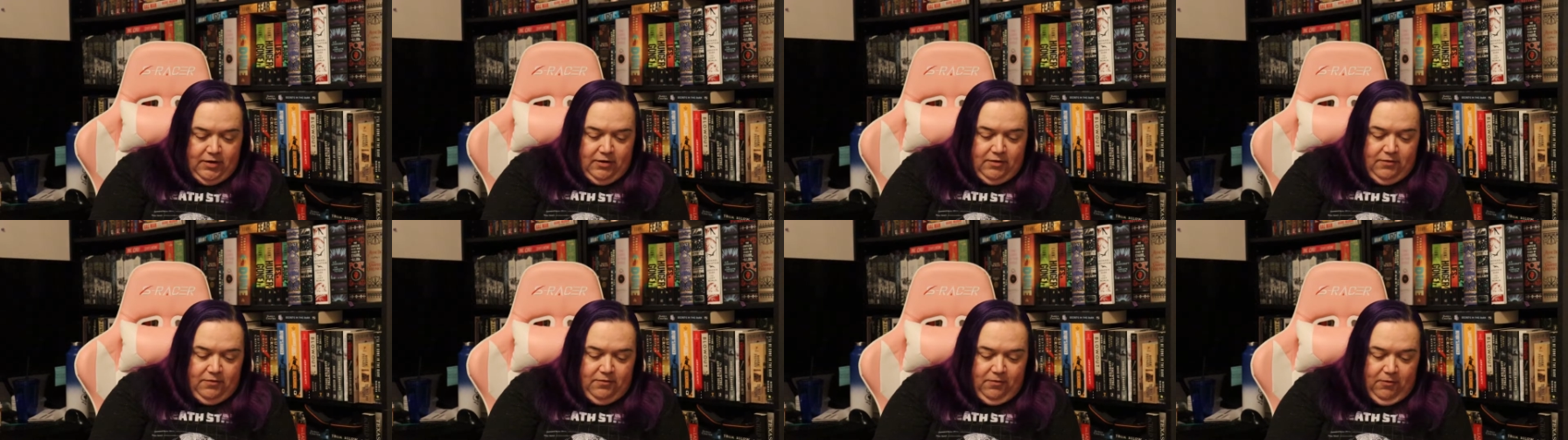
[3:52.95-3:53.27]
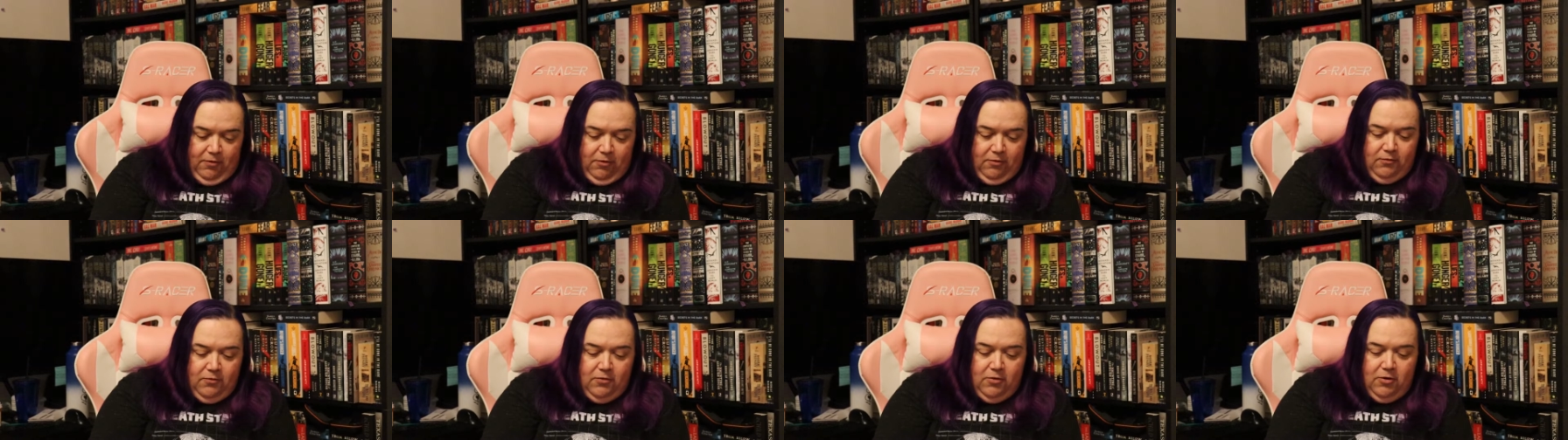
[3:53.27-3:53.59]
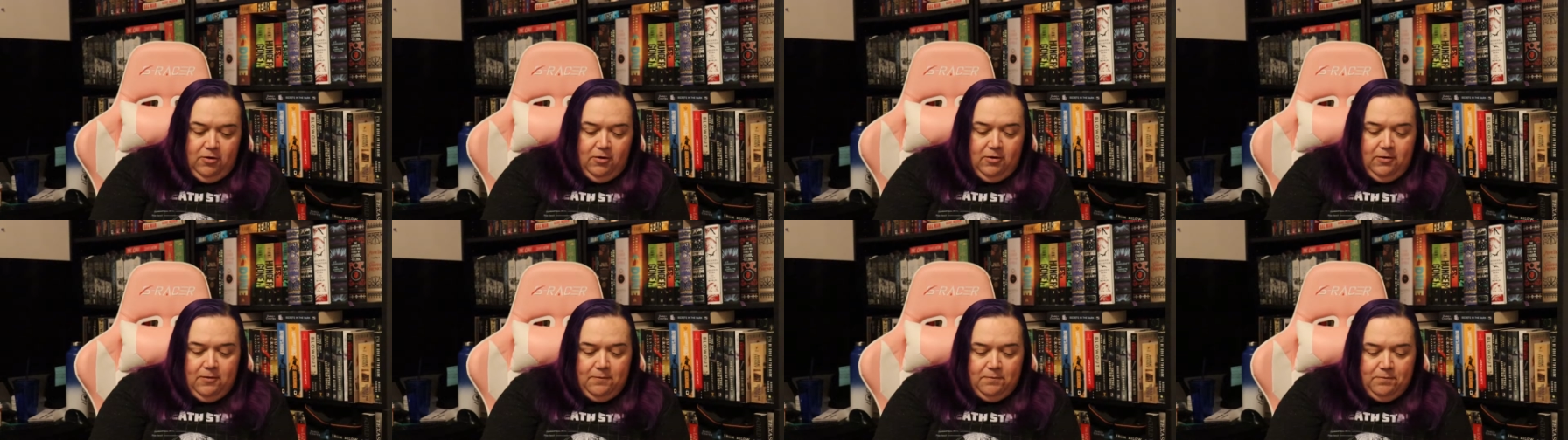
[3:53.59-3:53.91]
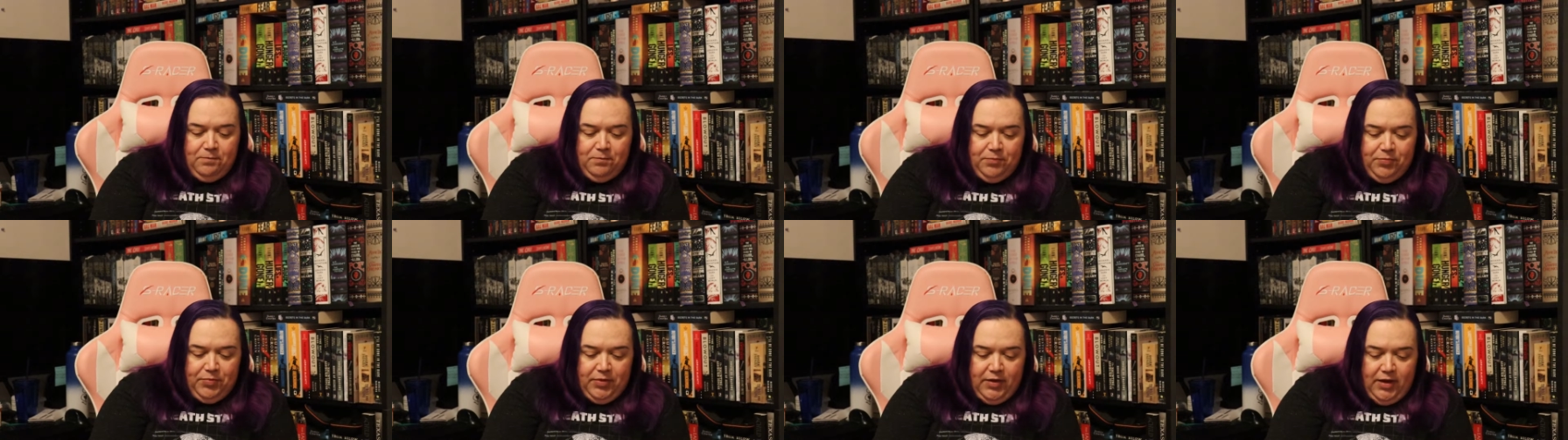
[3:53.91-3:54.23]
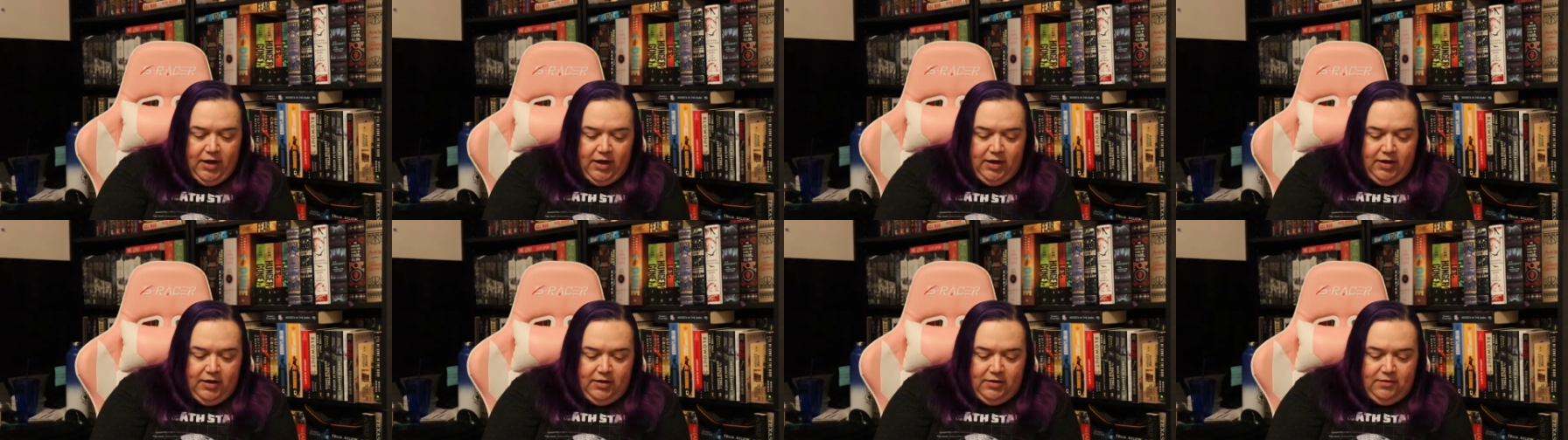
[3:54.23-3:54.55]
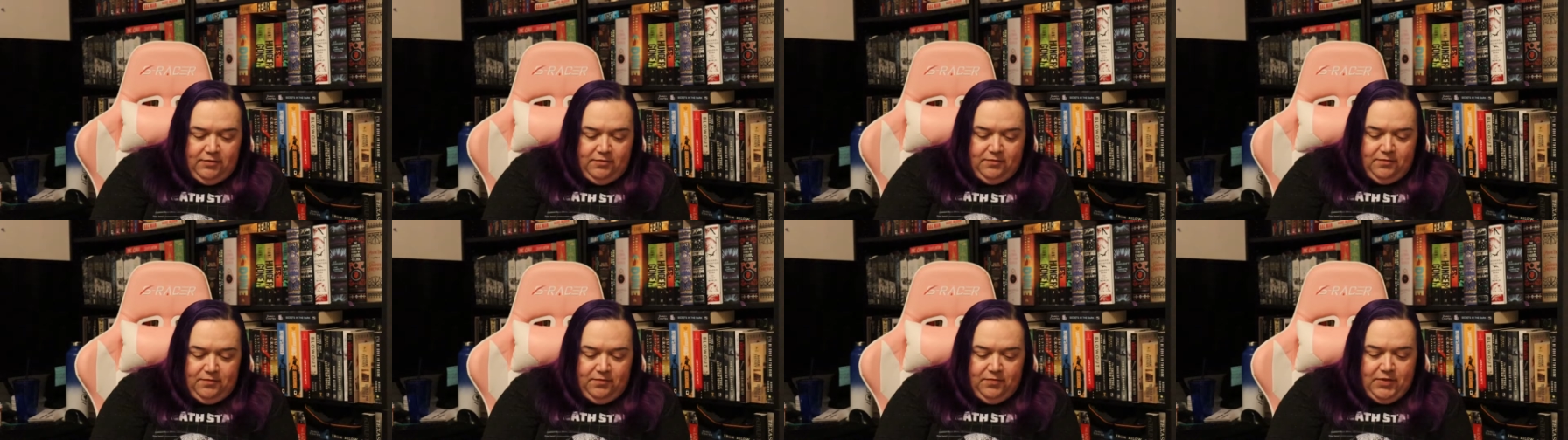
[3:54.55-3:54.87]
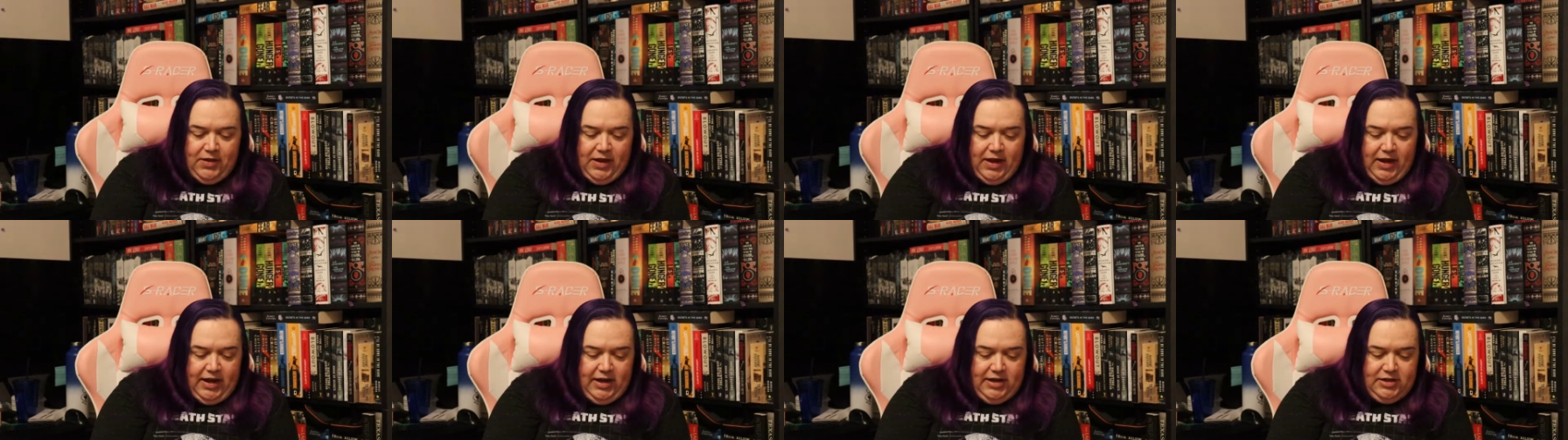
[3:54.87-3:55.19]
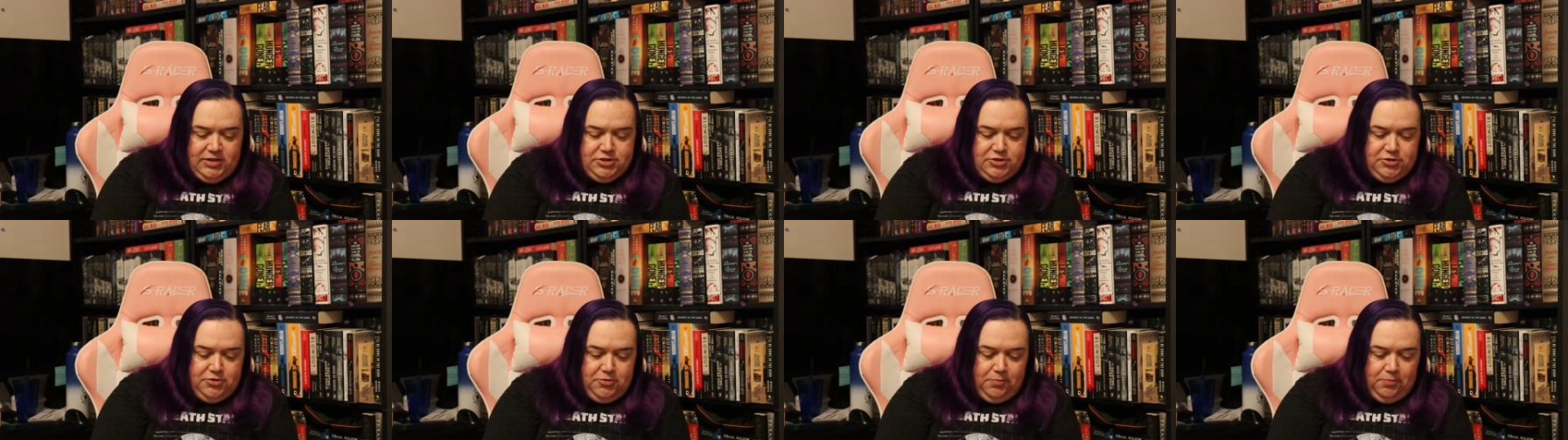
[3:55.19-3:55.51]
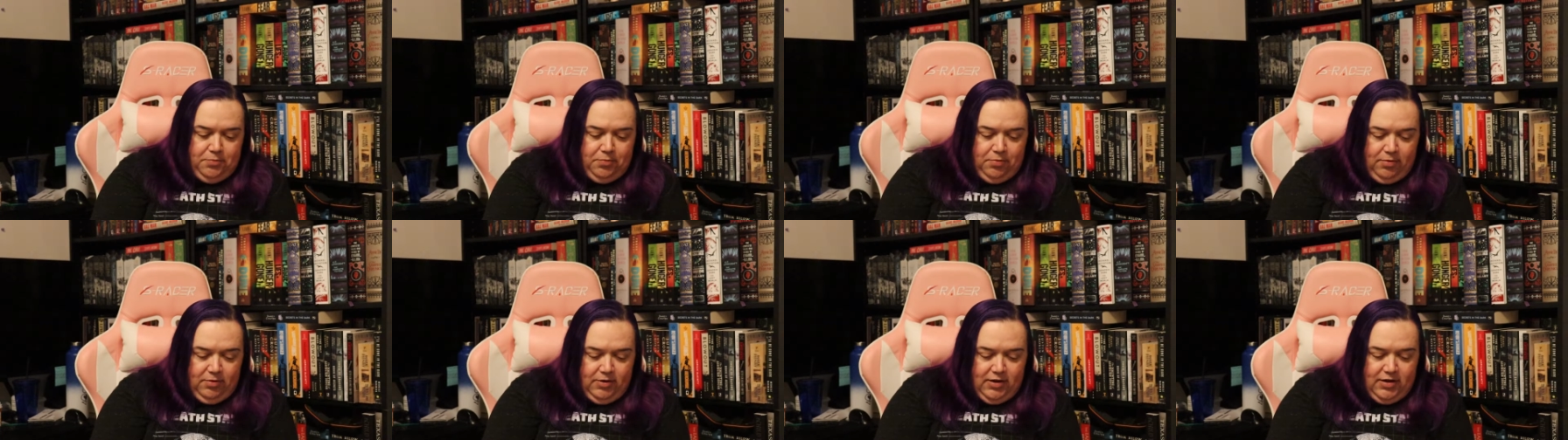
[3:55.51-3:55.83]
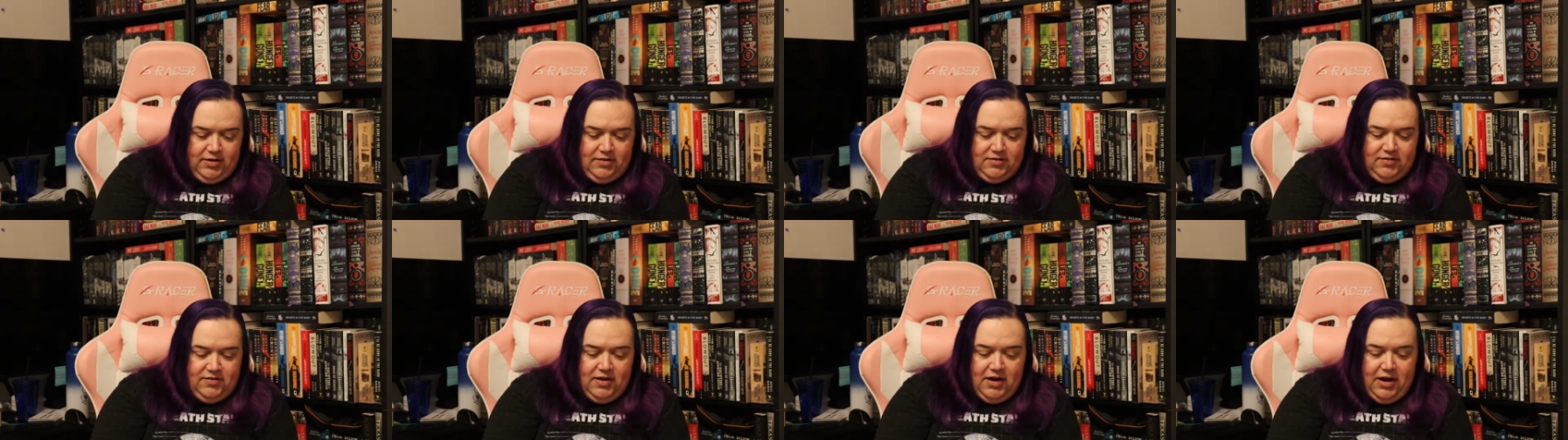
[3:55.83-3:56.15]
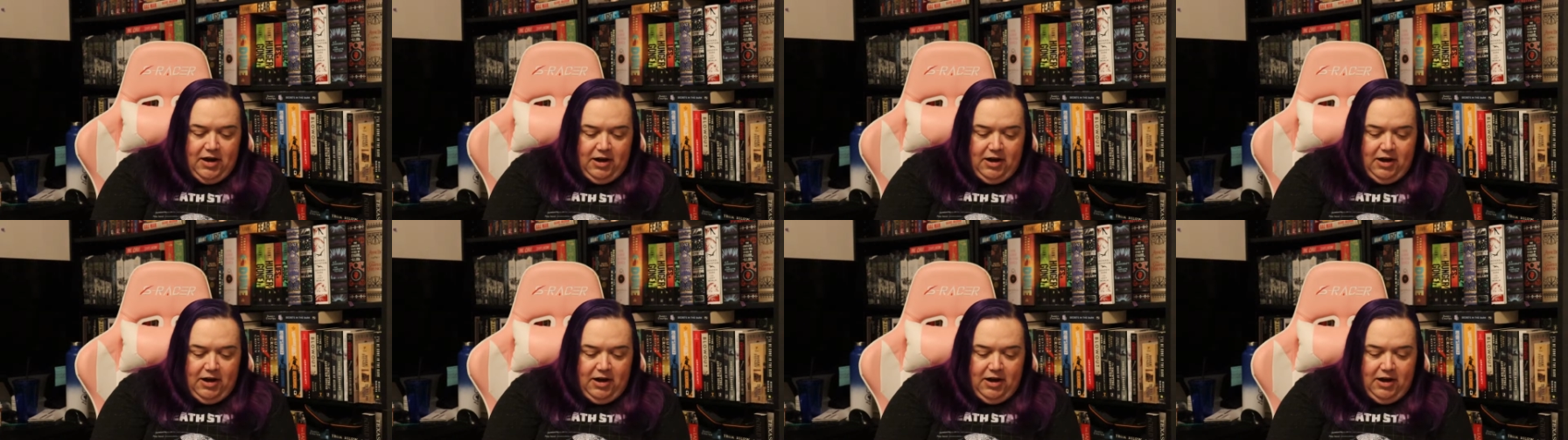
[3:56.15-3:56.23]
fervor of the angel prince